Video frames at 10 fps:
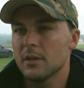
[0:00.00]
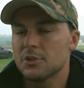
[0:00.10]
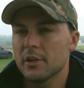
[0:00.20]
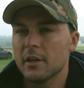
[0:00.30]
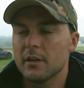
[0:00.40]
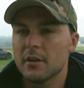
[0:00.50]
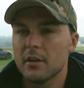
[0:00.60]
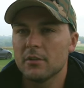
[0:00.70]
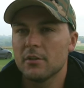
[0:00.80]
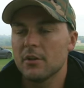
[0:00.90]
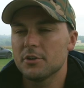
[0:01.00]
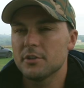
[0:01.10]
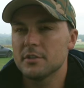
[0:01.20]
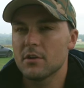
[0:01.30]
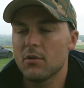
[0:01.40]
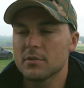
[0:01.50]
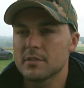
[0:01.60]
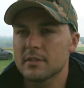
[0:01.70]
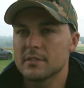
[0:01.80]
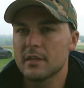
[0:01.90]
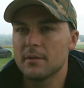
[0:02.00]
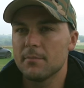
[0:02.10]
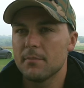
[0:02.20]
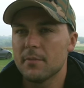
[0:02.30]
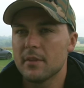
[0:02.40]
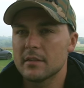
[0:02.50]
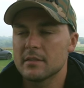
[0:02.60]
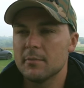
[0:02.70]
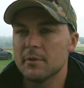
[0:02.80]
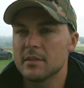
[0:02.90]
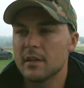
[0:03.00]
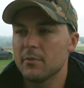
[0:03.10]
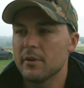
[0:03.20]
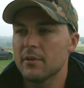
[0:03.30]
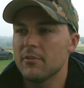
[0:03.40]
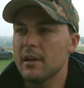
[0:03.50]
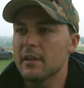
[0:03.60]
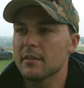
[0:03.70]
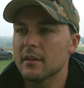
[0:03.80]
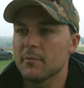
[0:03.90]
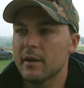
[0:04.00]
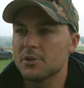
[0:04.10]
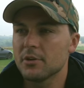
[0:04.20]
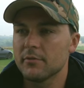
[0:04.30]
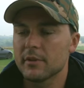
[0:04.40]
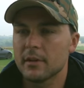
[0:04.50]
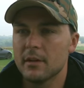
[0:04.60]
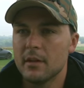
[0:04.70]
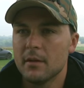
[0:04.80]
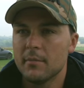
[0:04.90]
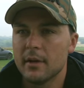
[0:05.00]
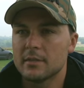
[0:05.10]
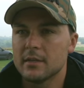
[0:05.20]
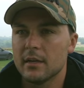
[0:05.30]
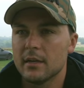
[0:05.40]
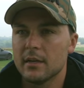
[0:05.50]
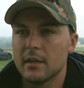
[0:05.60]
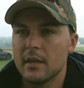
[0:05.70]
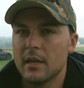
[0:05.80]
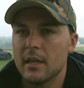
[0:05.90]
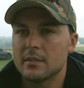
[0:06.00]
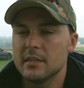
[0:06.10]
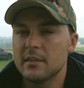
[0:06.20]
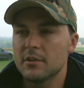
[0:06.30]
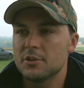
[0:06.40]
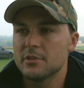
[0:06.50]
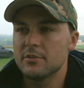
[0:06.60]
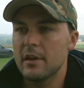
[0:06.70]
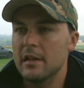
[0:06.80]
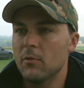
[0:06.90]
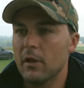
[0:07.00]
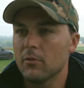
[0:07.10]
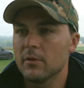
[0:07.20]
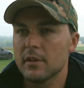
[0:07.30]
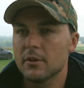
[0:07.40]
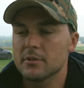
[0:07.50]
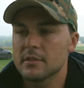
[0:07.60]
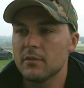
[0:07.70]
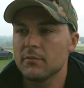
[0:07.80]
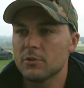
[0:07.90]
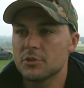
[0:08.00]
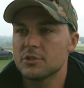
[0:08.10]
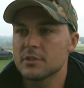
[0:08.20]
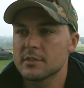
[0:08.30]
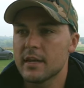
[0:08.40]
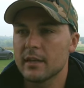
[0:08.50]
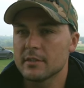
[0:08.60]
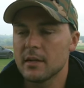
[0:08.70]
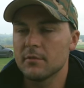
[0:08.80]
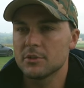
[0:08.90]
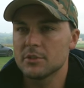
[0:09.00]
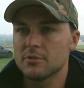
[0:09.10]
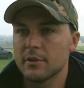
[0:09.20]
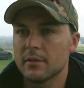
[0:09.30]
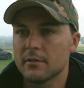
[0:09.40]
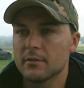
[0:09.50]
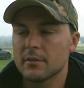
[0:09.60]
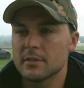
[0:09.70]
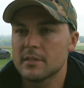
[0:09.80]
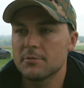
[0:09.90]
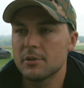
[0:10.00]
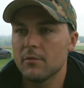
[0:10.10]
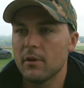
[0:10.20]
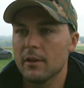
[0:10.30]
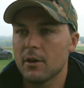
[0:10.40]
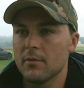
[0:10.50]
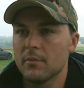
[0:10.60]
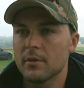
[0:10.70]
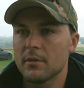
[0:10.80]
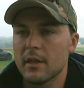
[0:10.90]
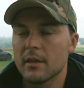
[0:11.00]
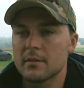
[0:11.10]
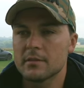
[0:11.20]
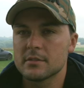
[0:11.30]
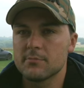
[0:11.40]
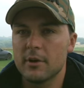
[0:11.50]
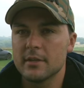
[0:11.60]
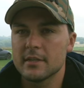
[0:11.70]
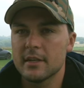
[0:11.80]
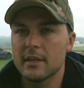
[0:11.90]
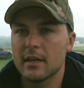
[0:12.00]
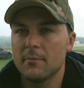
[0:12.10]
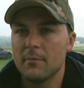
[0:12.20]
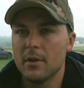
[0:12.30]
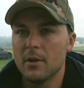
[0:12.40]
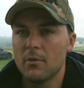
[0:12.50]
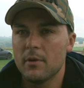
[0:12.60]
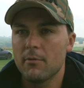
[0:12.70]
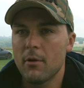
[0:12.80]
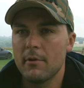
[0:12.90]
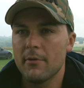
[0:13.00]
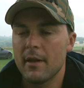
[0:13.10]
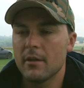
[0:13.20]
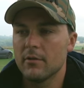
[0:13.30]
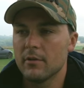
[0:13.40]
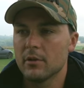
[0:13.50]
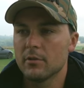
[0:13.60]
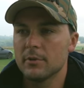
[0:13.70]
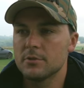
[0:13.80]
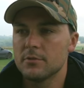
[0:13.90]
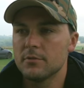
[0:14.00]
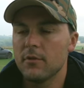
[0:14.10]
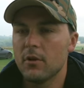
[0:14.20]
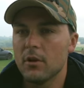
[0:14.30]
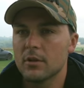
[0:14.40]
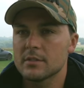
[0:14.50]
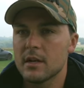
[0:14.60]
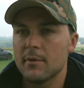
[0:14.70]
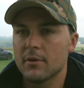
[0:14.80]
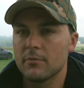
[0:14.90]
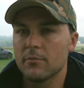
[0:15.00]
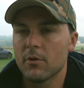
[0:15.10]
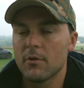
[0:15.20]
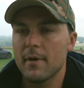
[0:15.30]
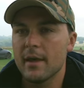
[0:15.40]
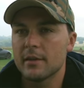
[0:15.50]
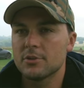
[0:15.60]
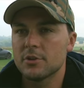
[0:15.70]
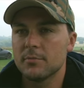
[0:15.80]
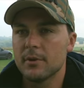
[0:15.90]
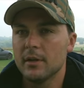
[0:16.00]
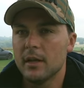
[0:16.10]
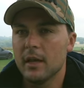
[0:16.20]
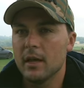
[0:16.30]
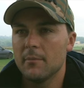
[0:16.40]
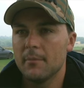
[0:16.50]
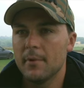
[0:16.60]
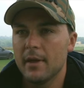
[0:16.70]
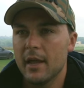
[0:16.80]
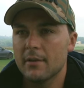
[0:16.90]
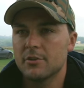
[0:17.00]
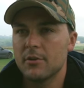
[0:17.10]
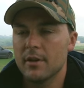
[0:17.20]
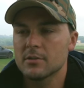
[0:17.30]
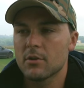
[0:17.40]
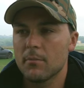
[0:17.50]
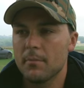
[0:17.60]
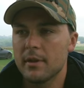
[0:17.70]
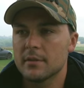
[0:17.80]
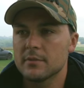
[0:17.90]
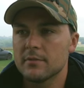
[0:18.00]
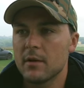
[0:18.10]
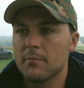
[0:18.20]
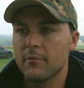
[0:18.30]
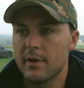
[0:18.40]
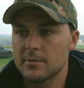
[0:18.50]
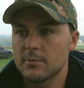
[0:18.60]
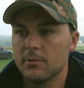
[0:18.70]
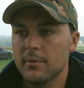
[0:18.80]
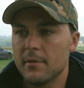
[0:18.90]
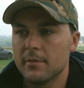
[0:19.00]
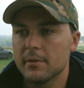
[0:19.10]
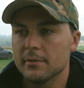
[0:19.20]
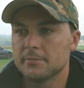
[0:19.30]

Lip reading: Shingen Gal, you know, she's a horse that's limited and we didn't really think much of her. But it's either she's really well within herself or she's just taken time. She's doing exceptionally well at home and at this point. And we probably ran over a little bit too far last time out. We brought her back in trip. And if she runs a competitive type of race, we will be happy.